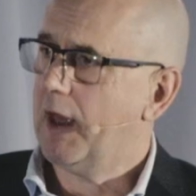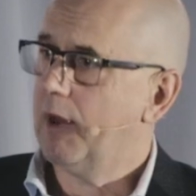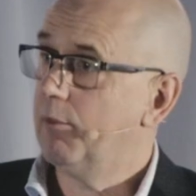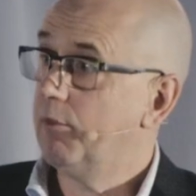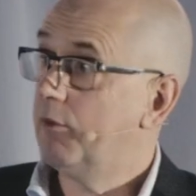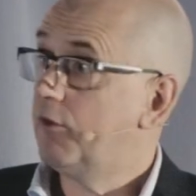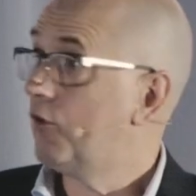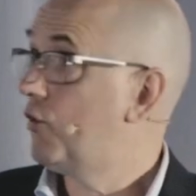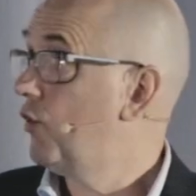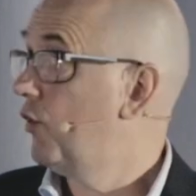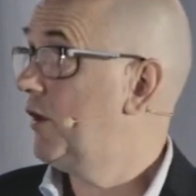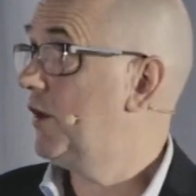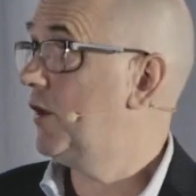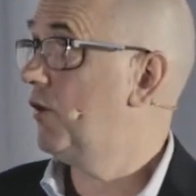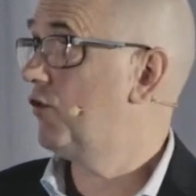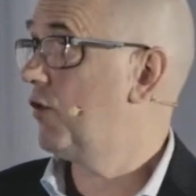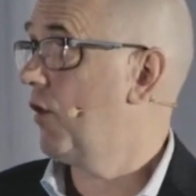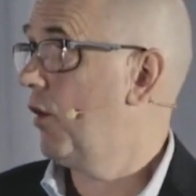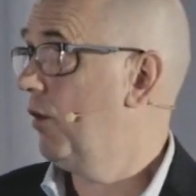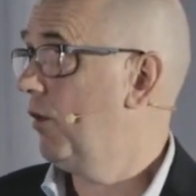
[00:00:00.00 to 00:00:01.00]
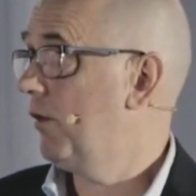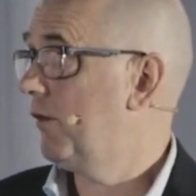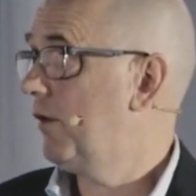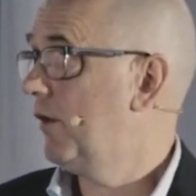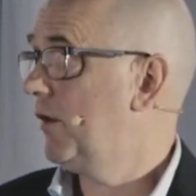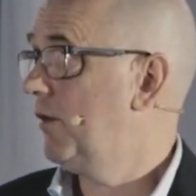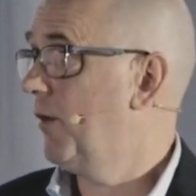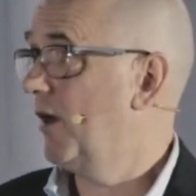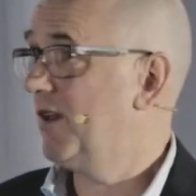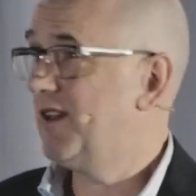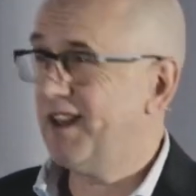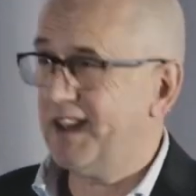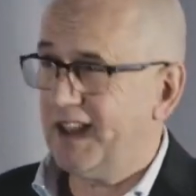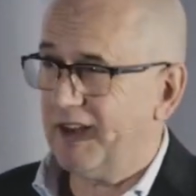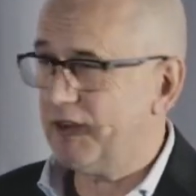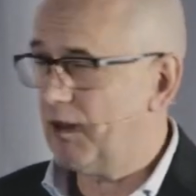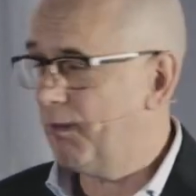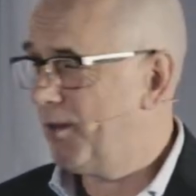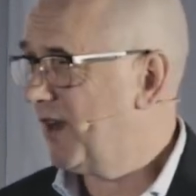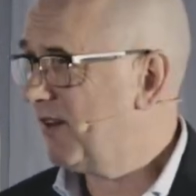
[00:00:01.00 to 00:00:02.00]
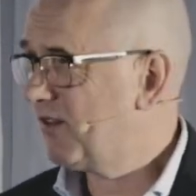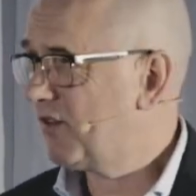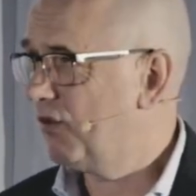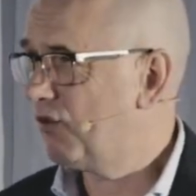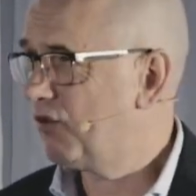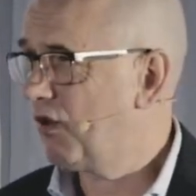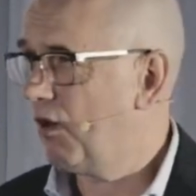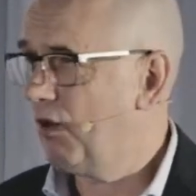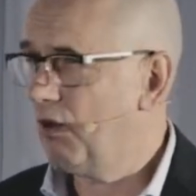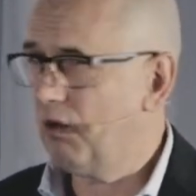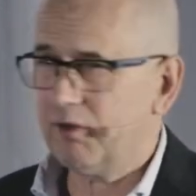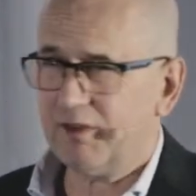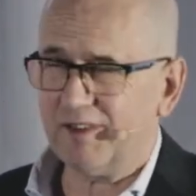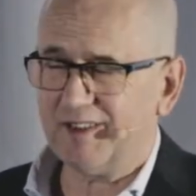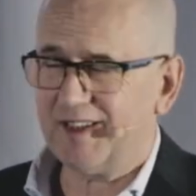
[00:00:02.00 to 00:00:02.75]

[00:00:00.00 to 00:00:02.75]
Security controls. You might think you have the best controls and